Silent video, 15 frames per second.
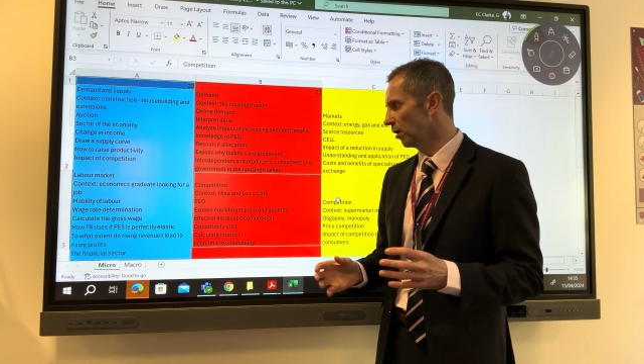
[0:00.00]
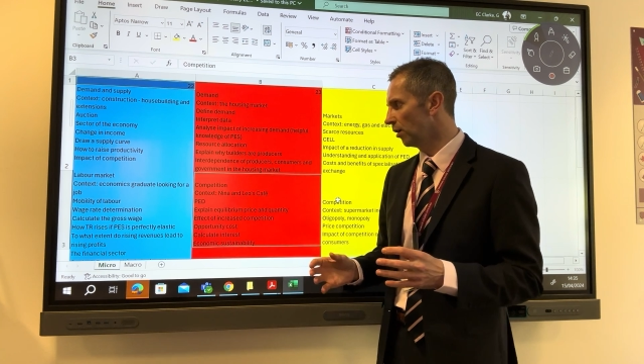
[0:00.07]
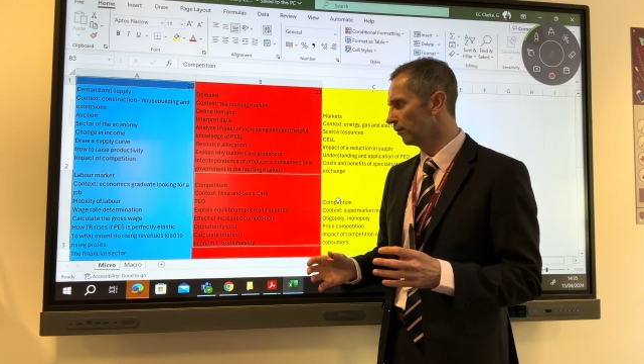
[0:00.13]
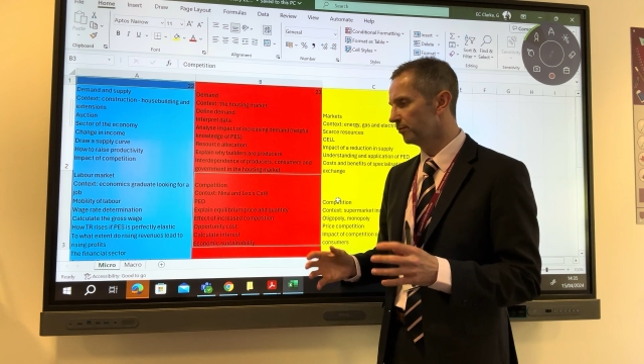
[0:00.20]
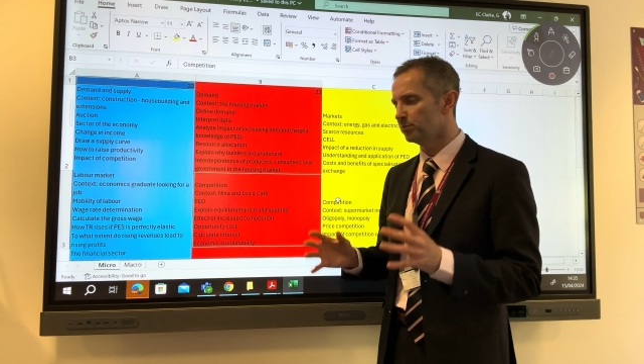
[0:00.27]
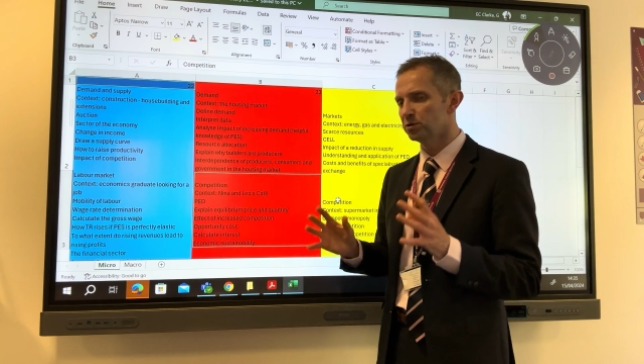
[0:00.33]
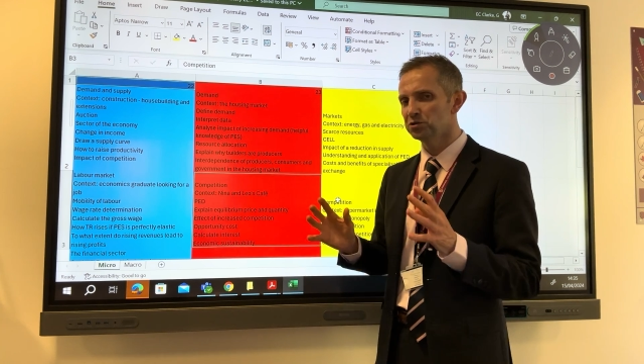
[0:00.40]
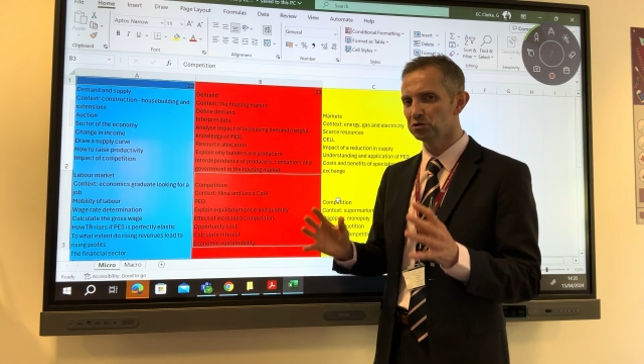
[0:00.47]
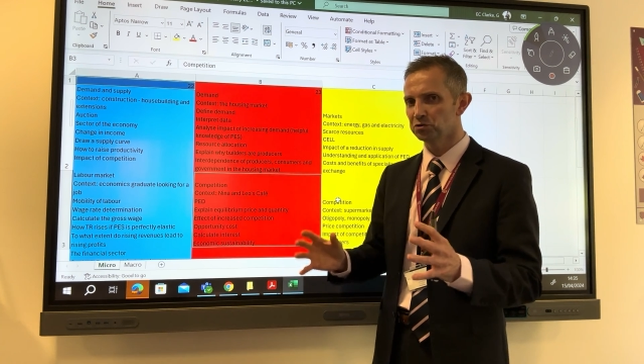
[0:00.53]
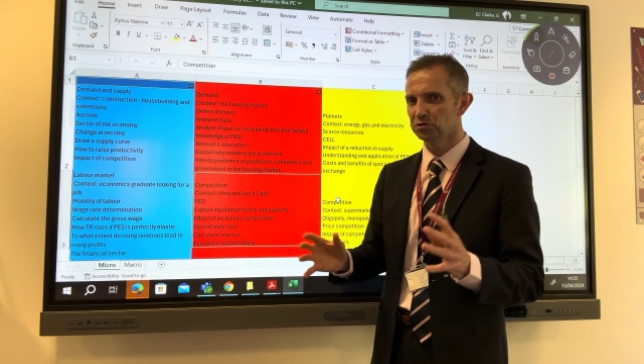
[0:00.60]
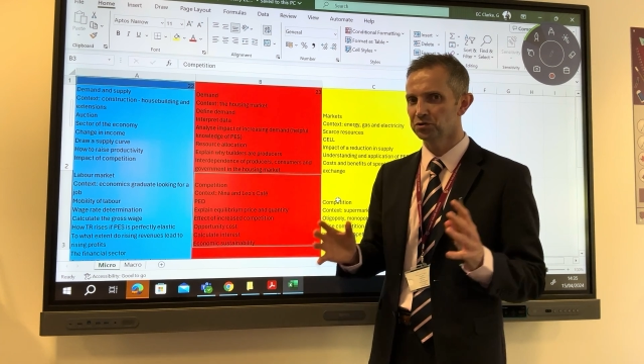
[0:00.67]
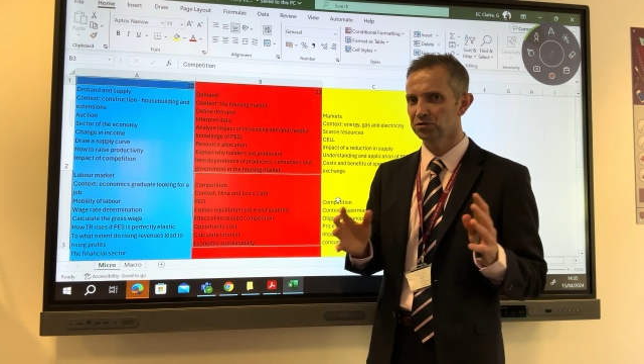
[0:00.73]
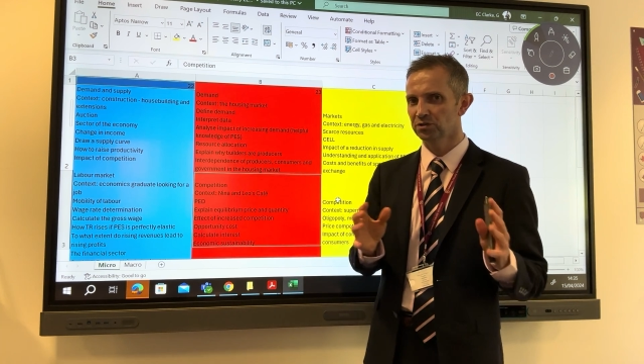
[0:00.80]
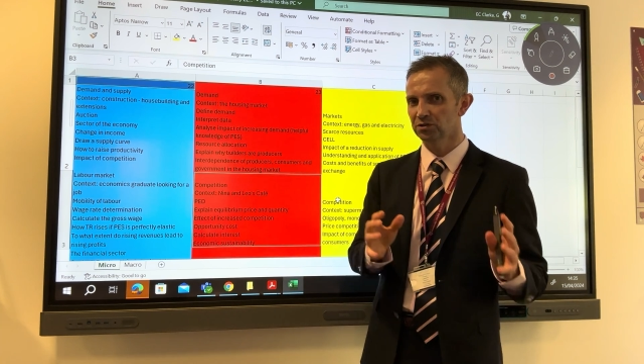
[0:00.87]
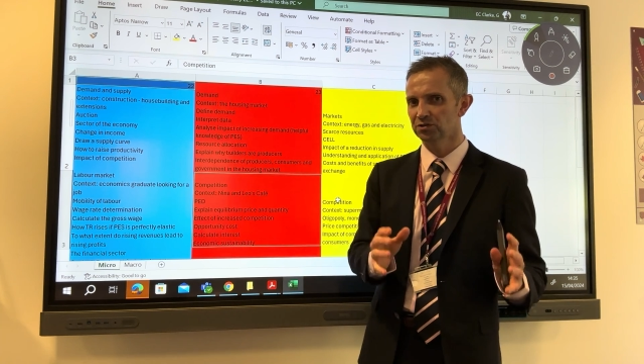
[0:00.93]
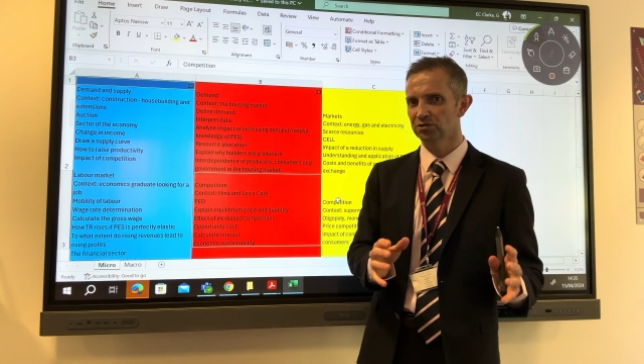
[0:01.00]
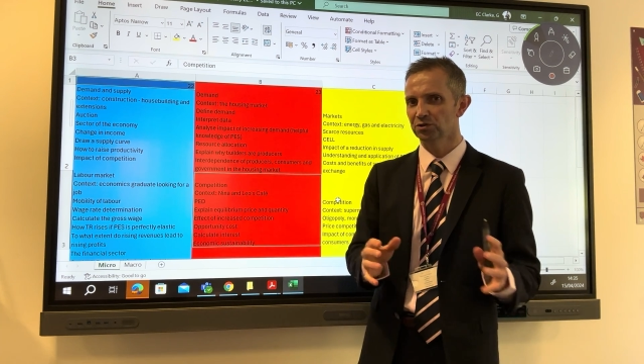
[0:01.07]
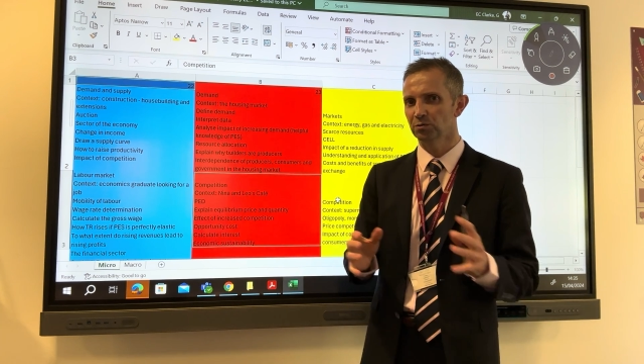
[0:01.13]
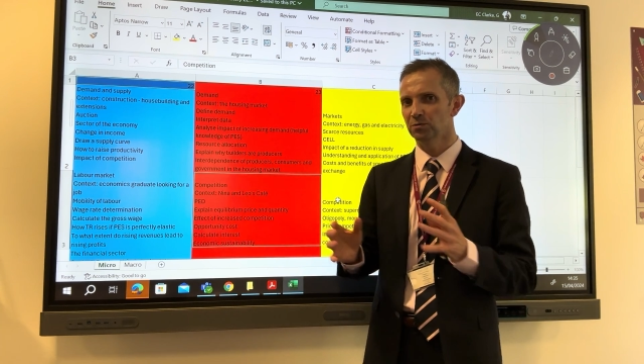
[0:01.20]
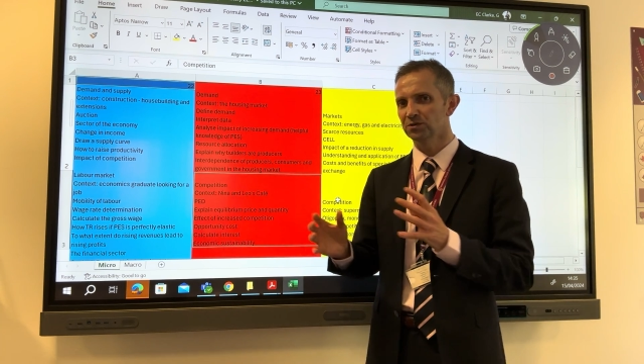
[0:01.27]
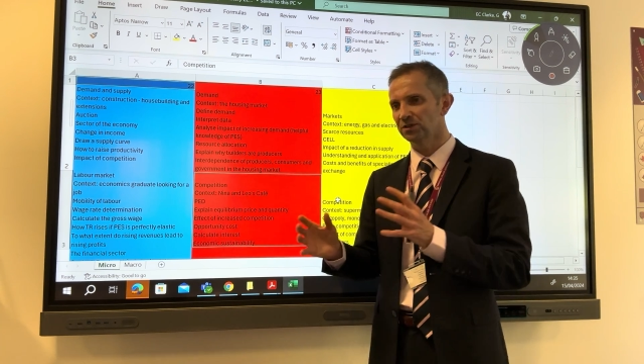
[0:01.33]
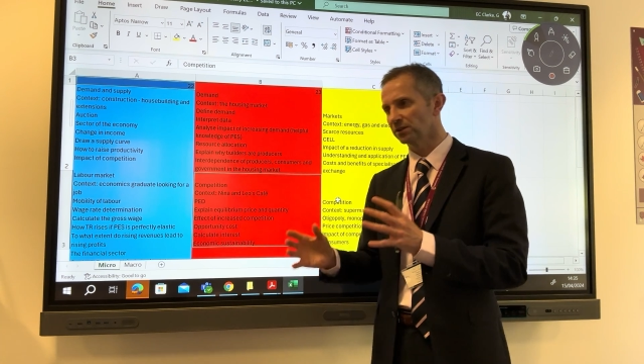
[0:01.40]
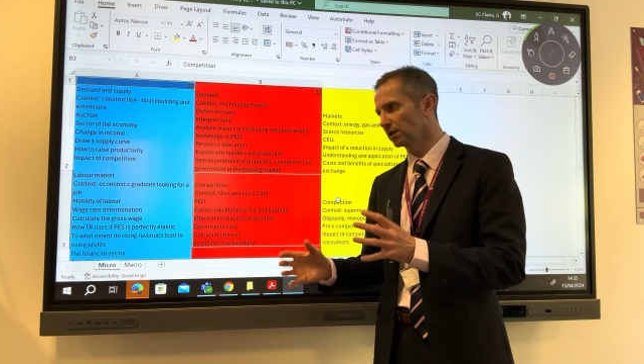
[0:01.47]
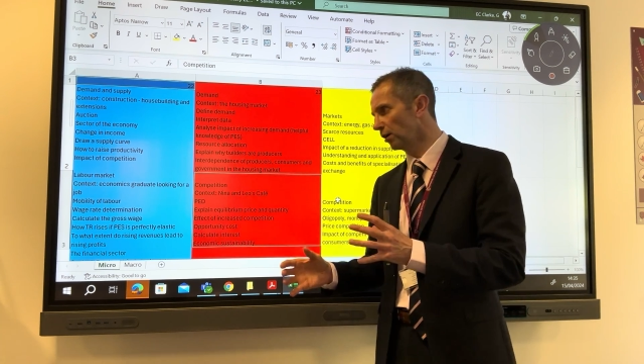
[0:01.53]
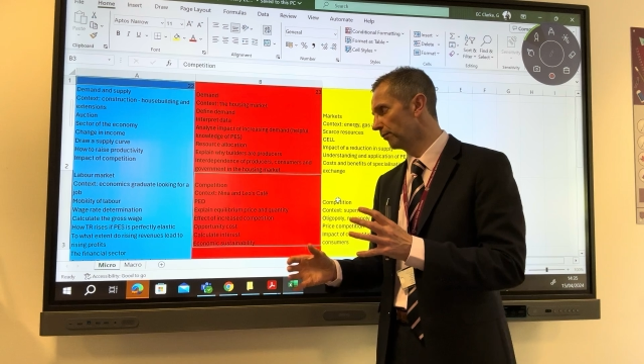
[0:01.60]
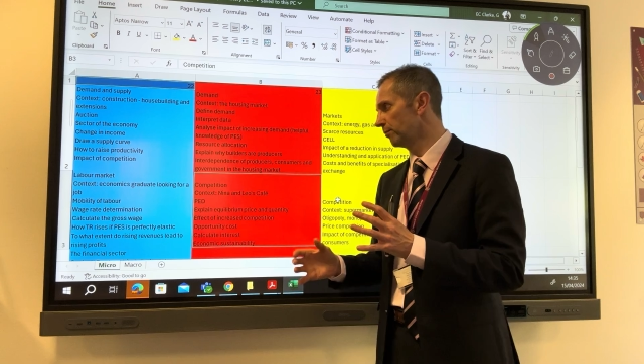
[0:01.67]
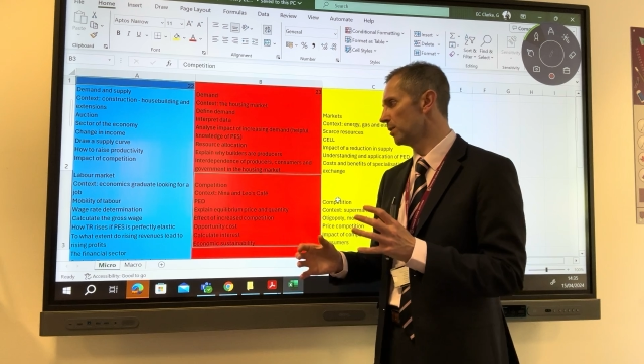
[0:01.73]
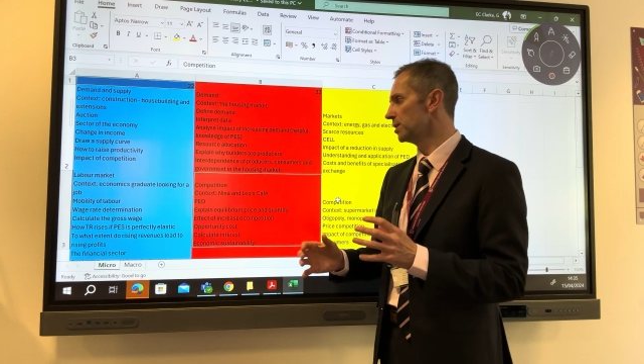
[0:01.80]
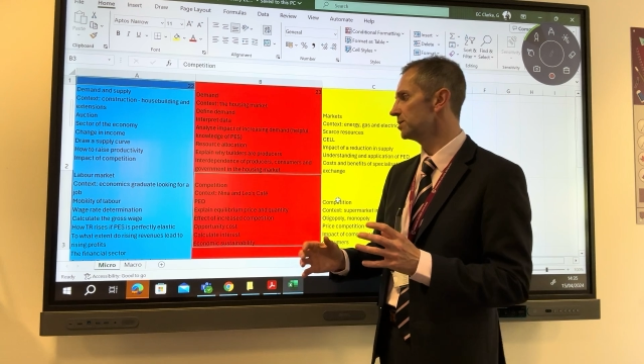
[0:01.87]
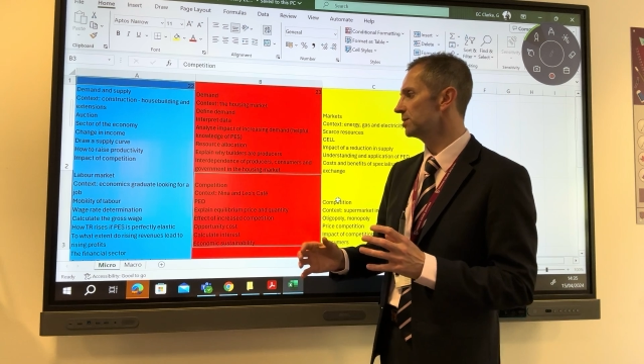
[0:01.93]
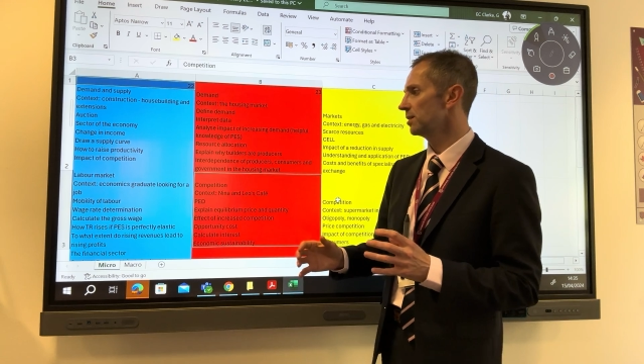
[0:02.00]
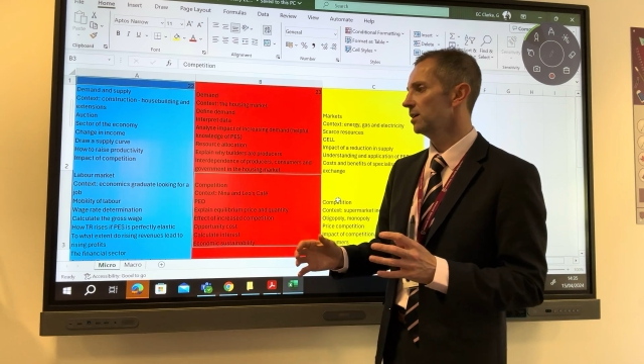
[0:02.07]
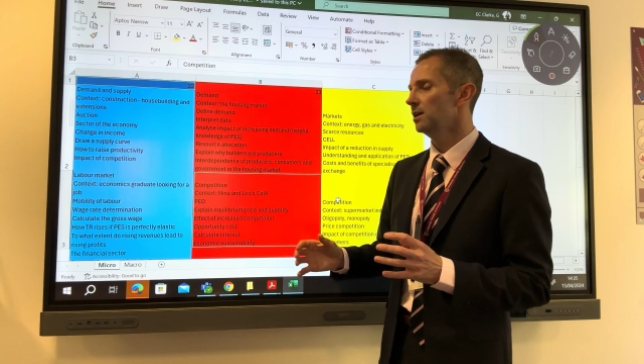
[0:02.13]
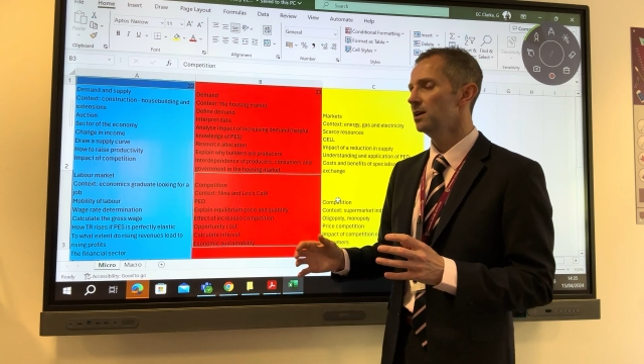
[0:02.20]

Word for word: of producers, consumers and government.